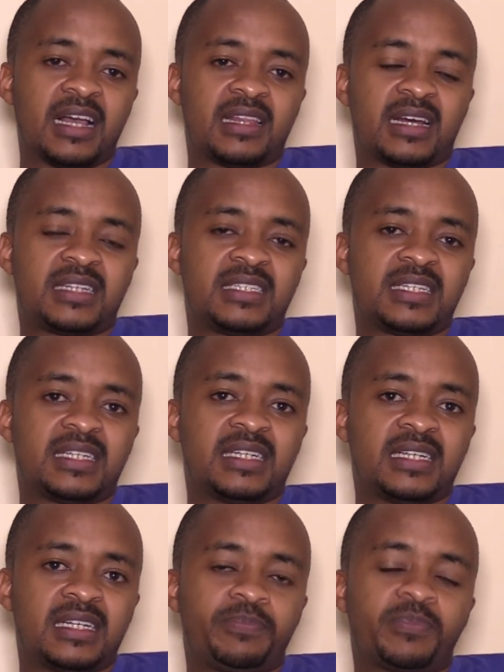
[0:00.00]

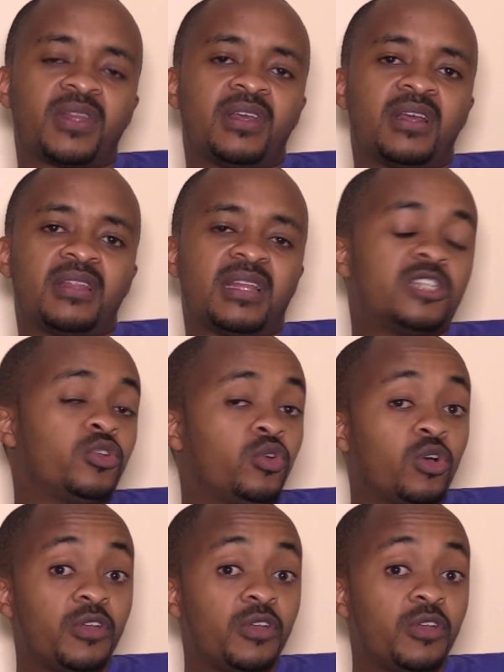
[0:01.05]
that you know,